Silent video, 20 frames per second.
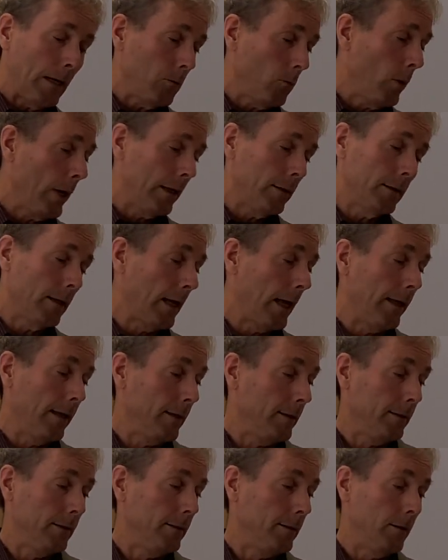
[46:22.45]

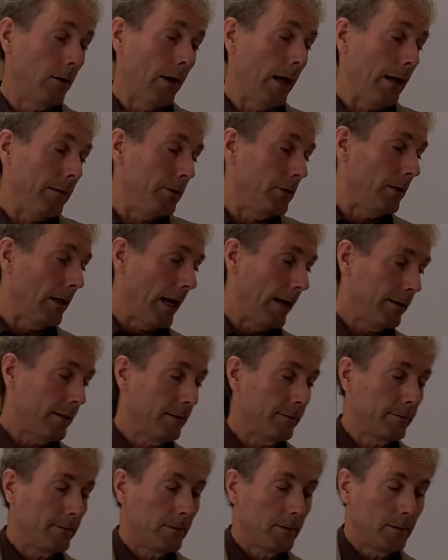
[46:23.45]
I
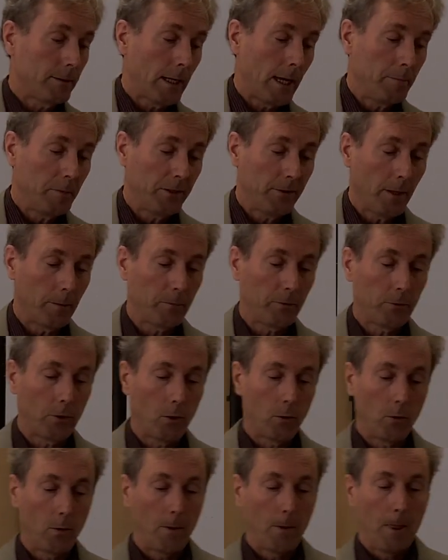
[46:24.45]
guess time is up.
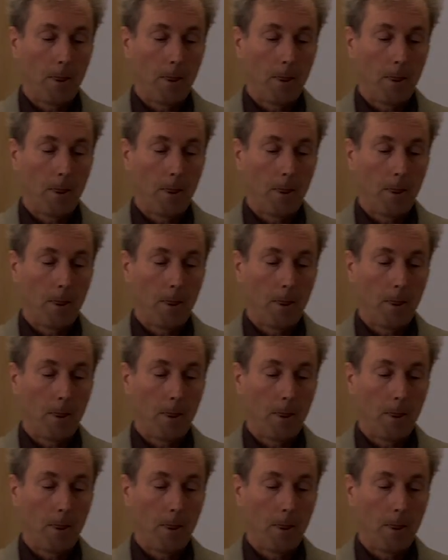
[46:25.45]
So,